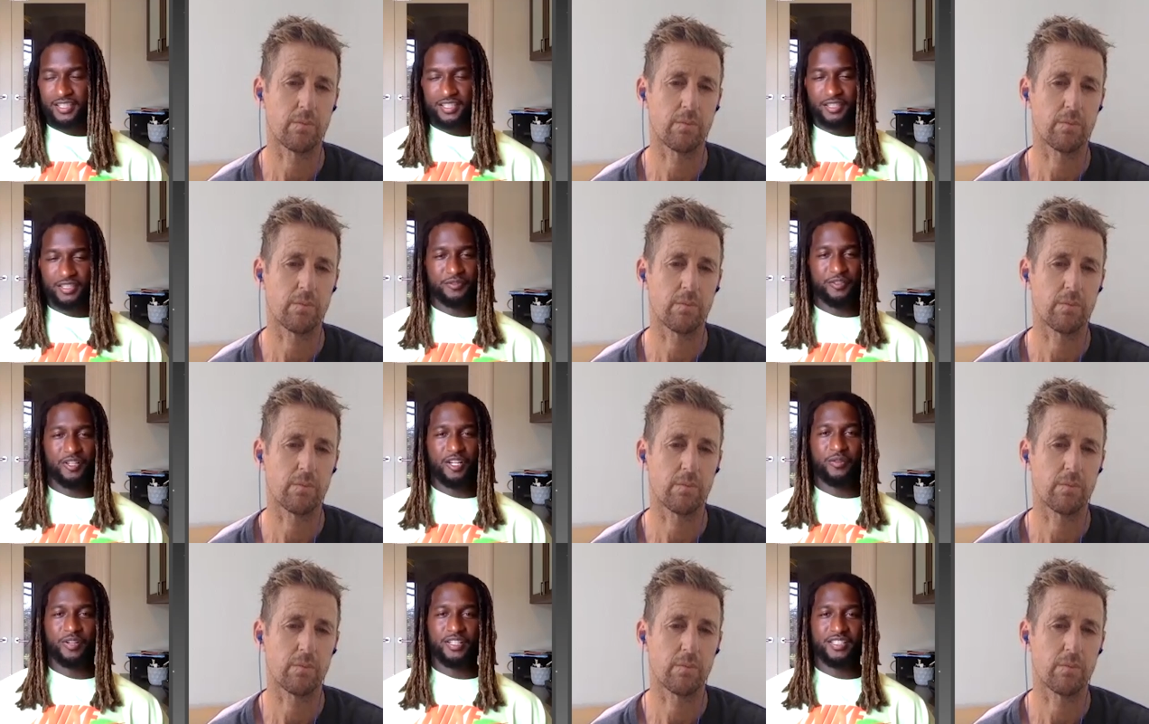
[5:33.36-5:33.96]
Speaker 1: I
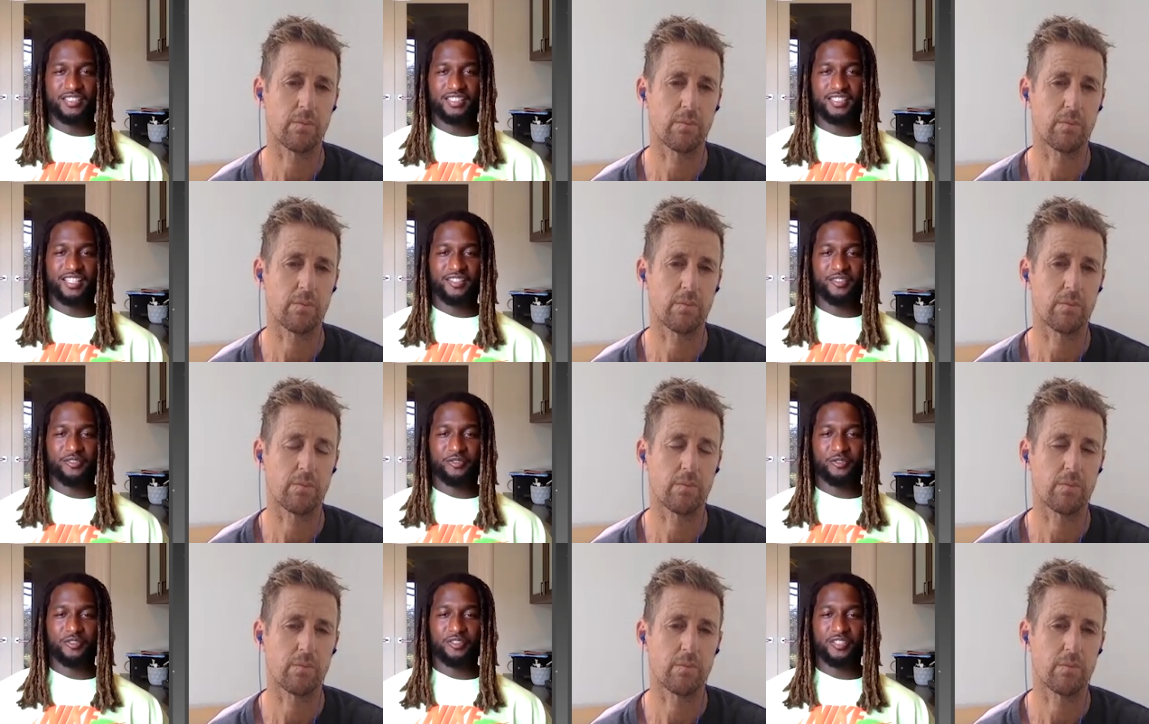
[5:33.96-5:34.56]
just find ways to
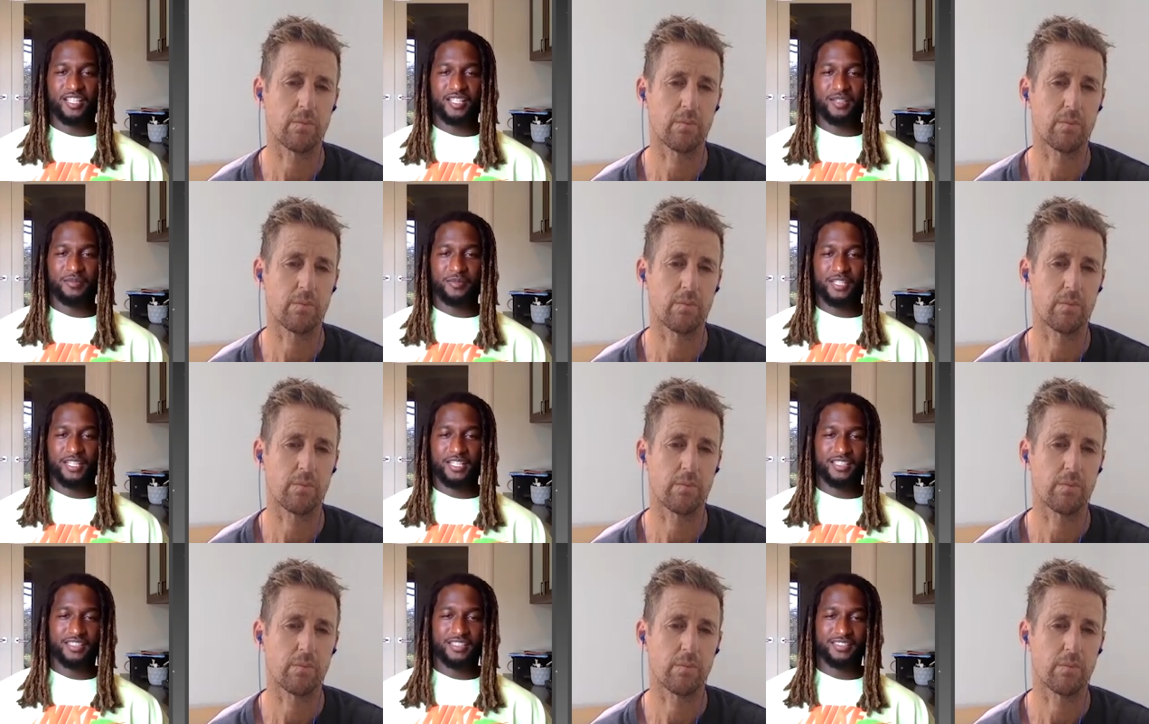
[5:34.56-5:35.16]
get through. Like I'm
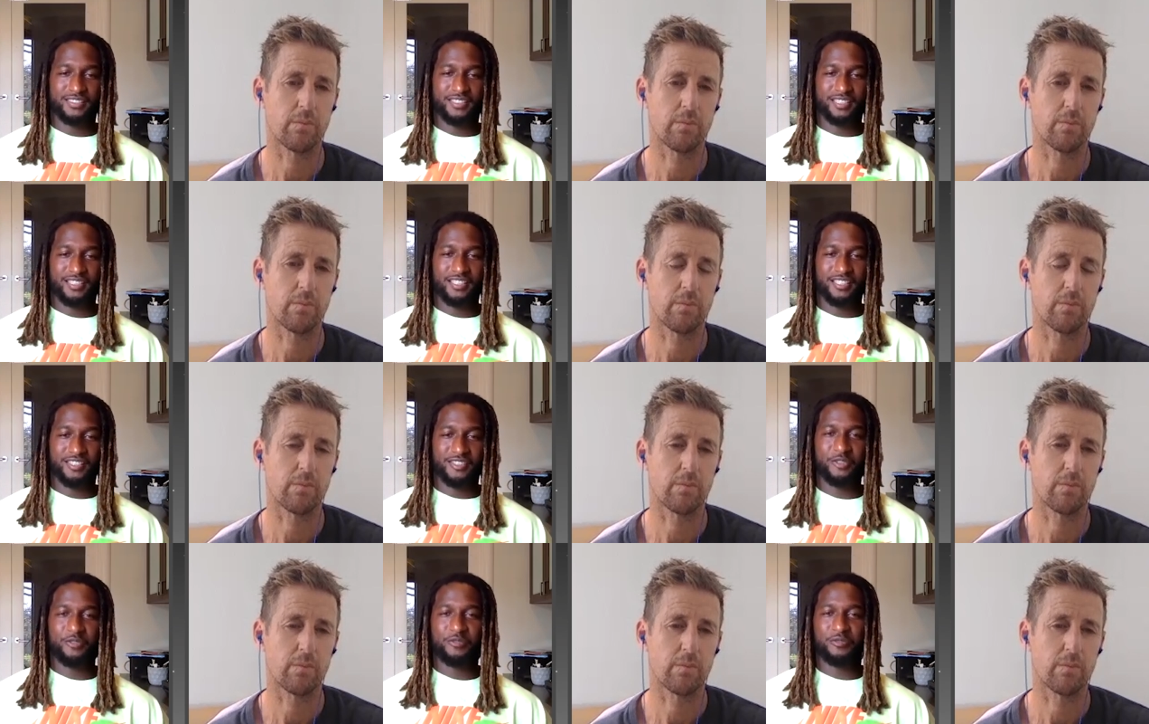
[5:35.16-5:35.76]
like I
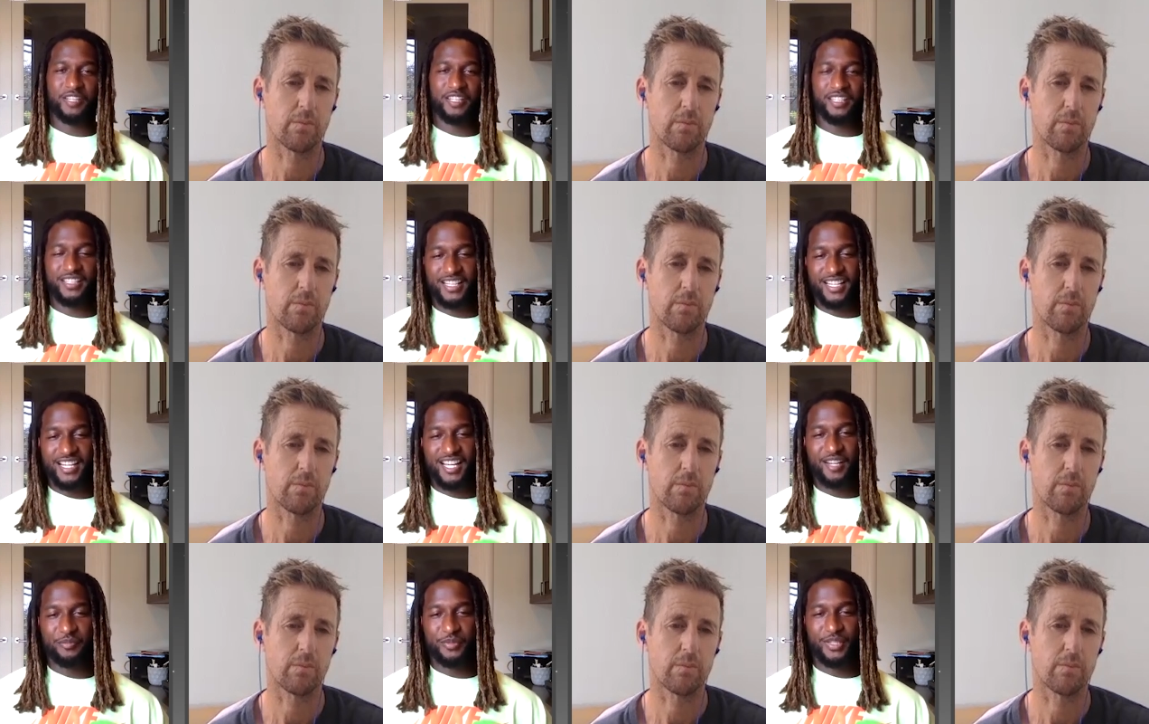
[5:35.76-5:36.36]
got two feet
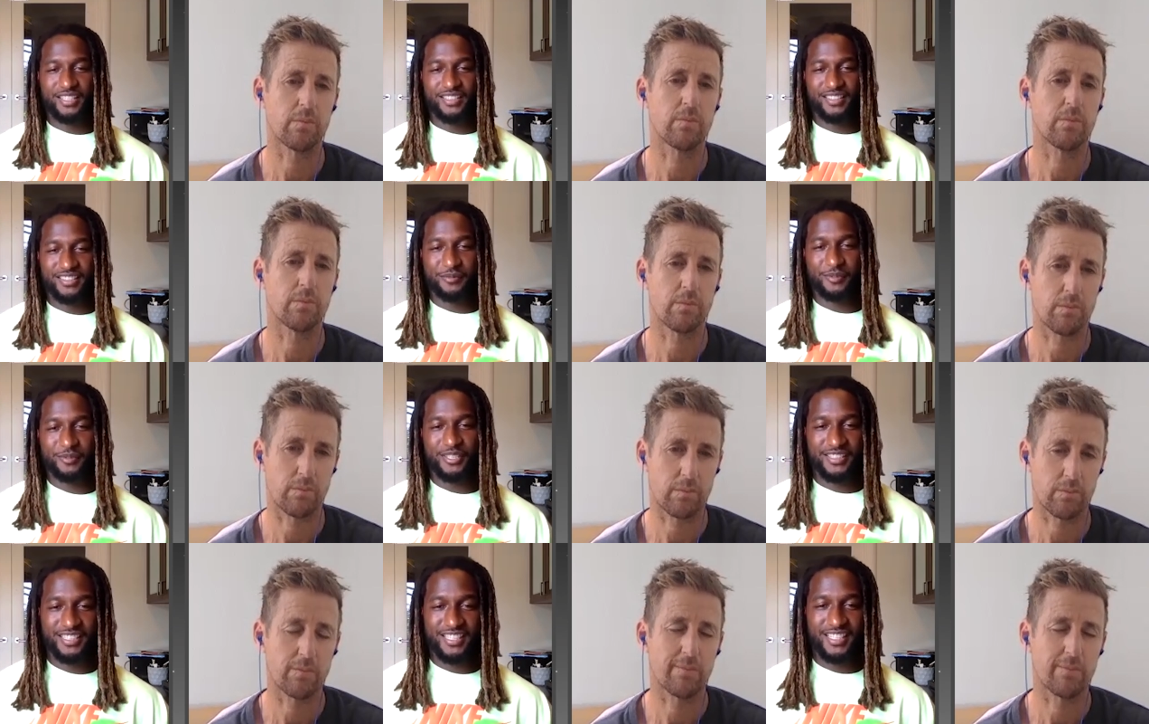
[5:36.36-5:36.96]
and a heartbeat, and
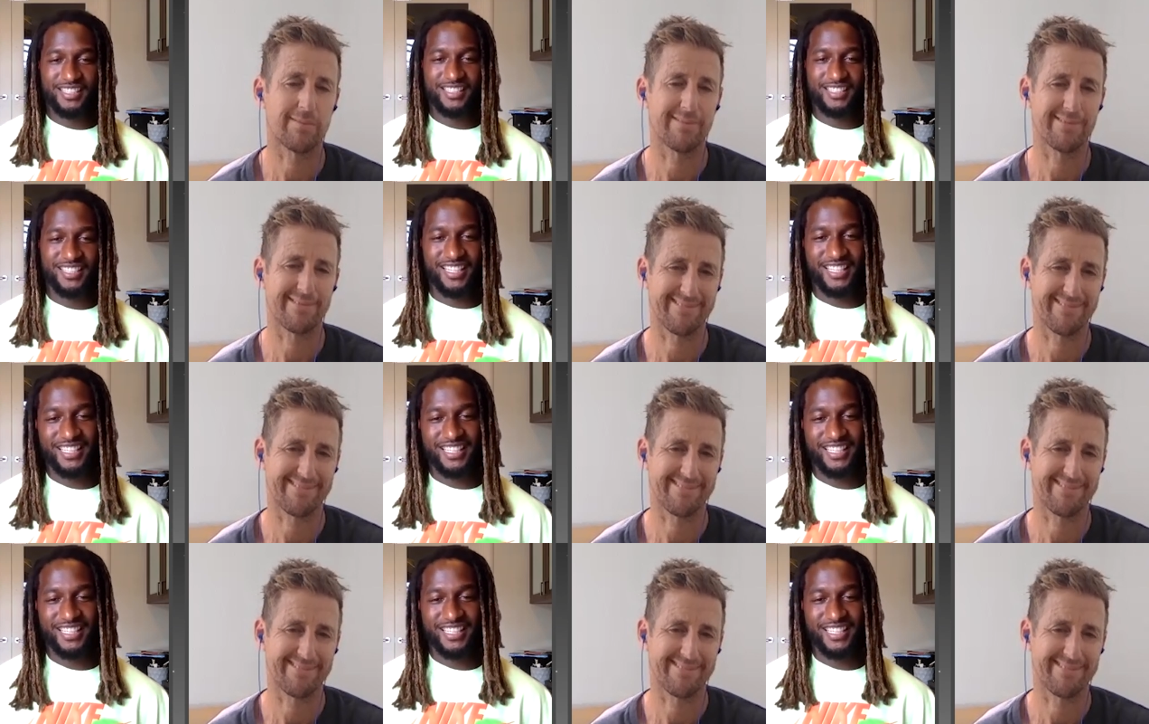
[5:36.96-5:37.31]
I'm not dead.